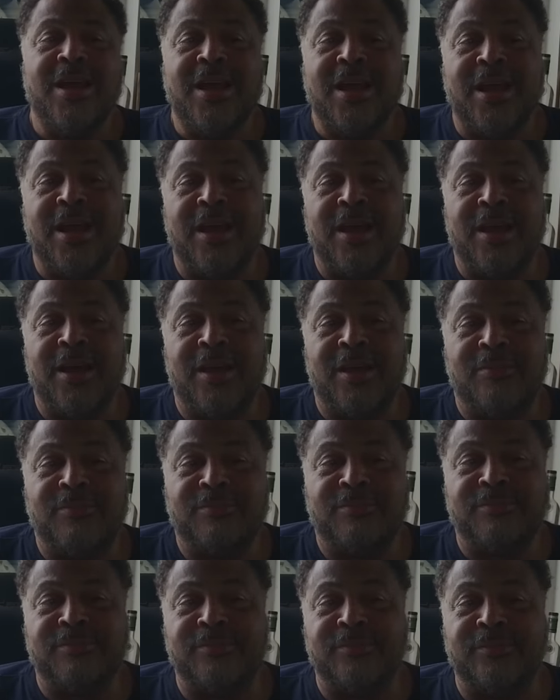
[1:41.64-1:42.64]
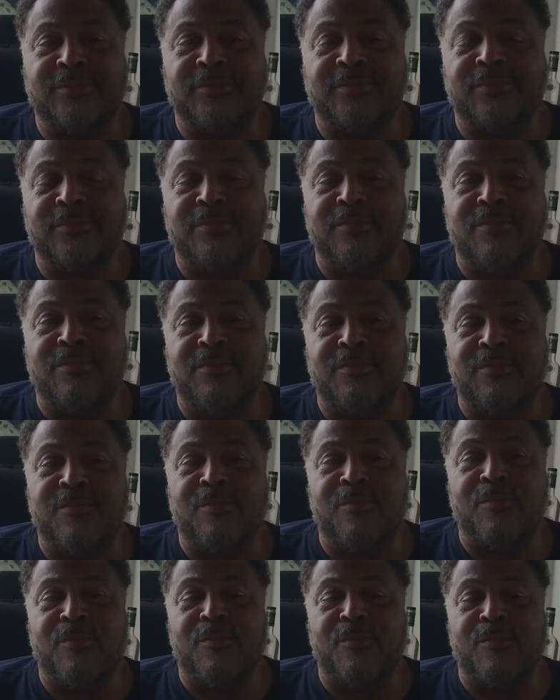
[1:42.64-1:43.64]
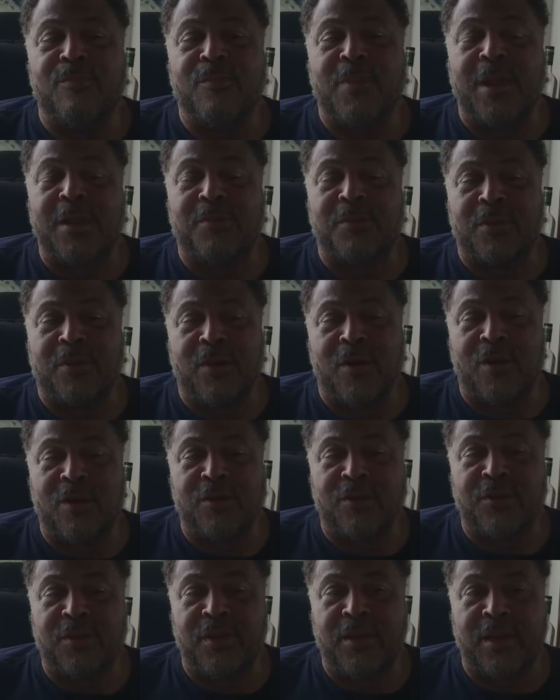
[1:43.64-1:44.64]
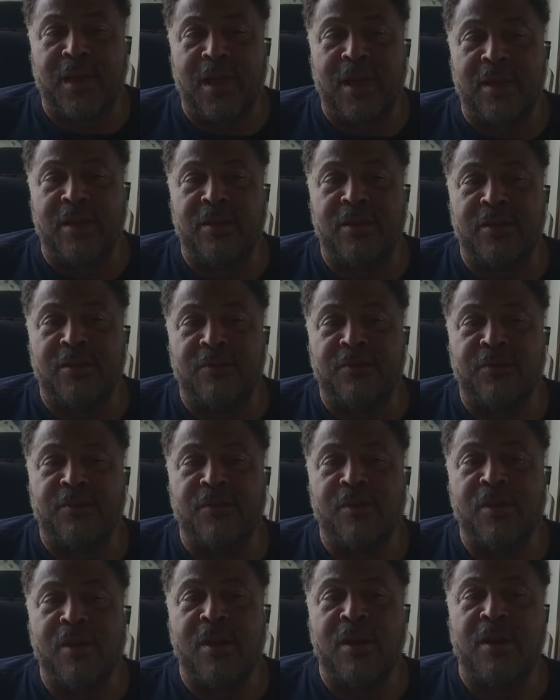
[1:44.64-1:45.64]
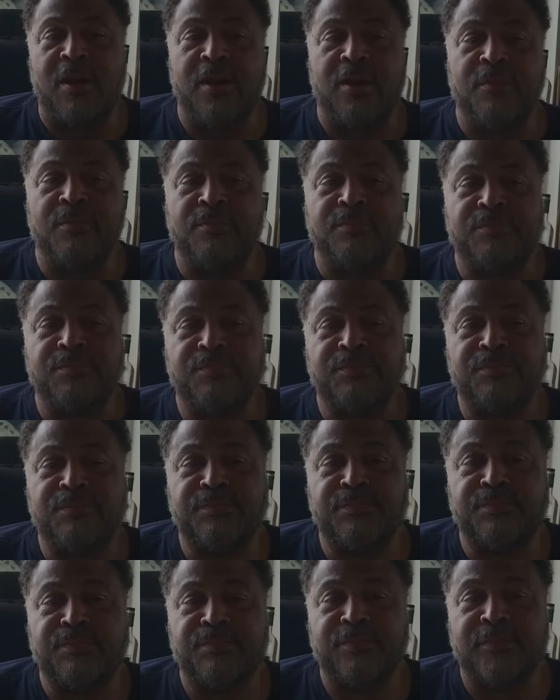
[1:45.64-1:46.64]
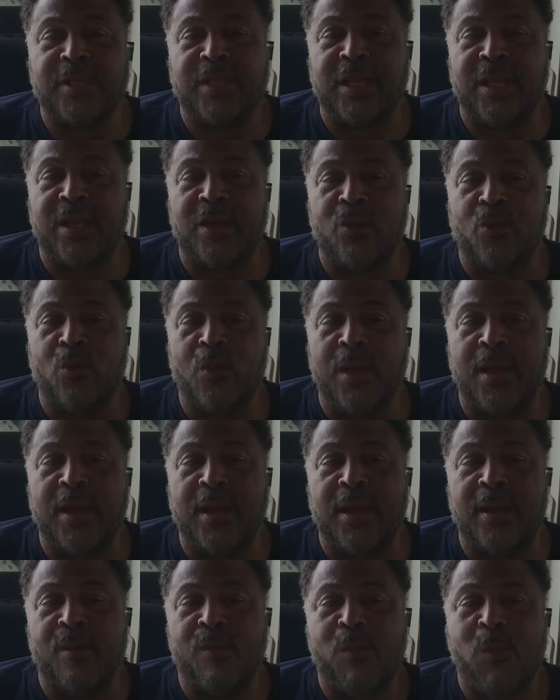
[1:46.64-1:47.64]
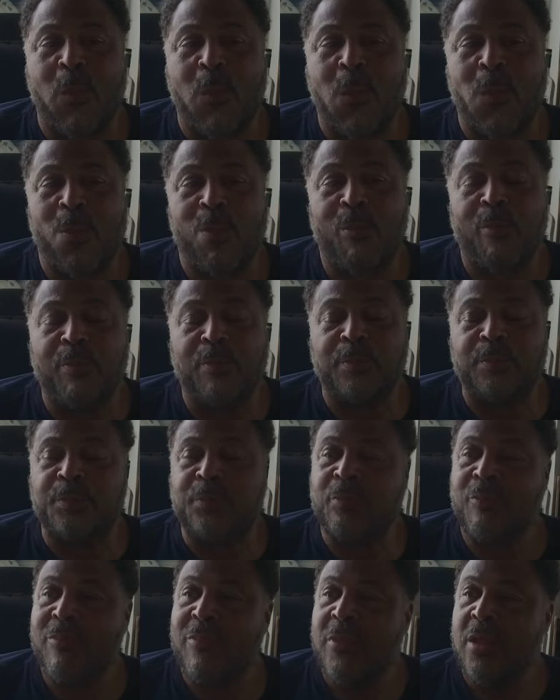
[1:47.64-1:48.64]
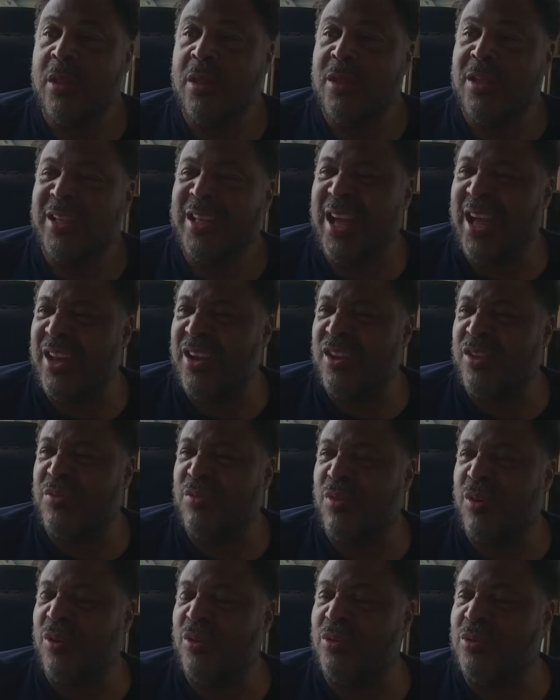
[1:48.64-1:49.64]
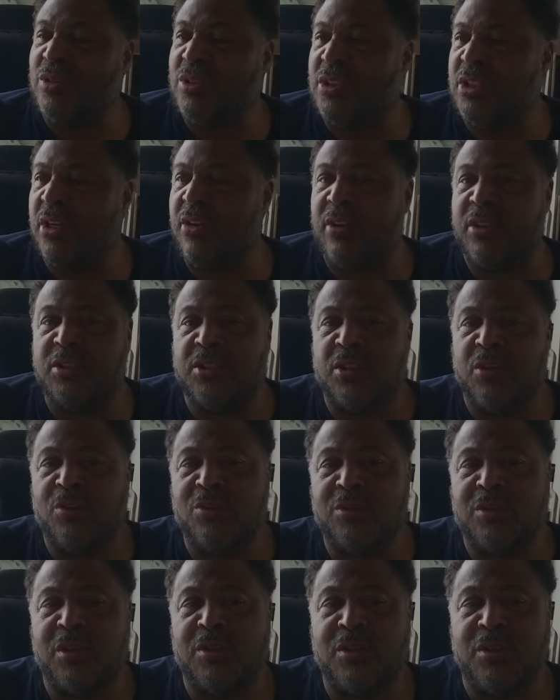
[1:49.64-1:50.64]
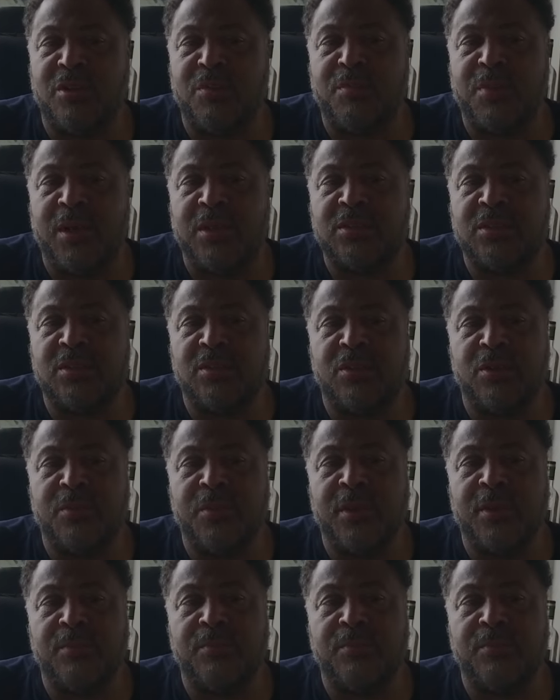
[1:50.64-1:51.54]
uh, Mike McCarthy kind of, um, in a way, kind of throws Jerry Jones under the bus a little bit